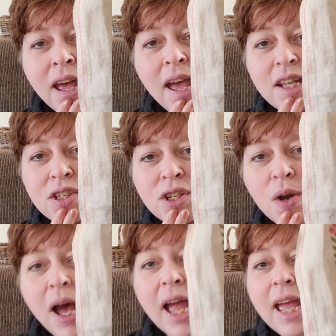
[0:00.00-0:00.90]
And so
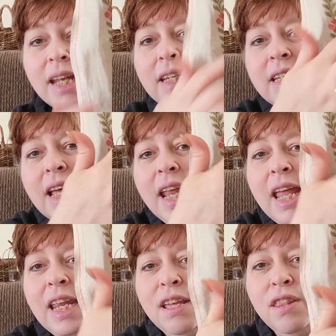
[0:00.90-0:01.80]
I hadn't done
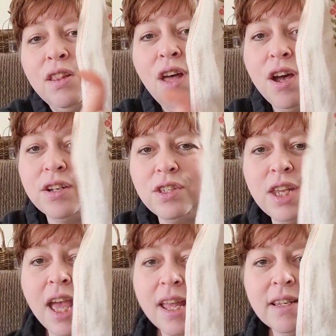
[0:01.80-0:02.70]
any of the logs
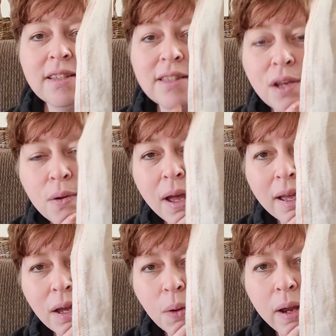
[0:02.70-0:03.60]
yet, so I
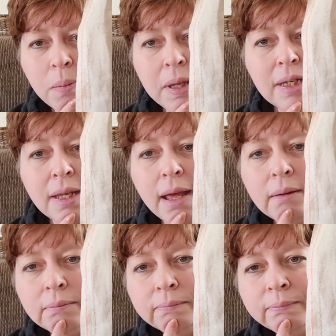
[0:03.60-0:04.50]
got quite a bit
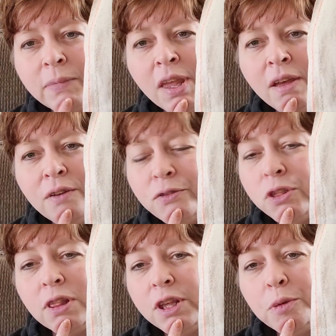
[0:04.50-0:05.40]
done for
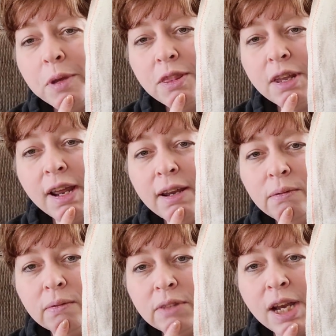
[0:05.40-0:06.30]
the little bit that
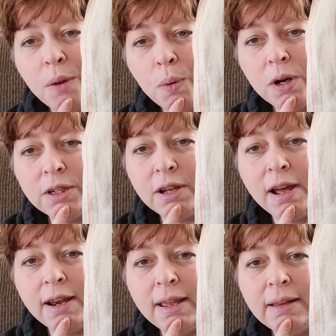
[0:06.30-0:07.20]
I worked
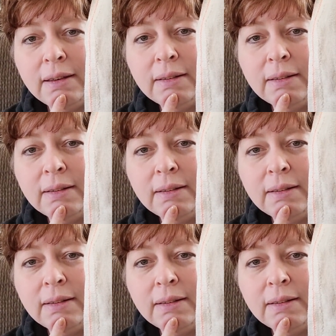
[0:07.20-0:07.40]
on it.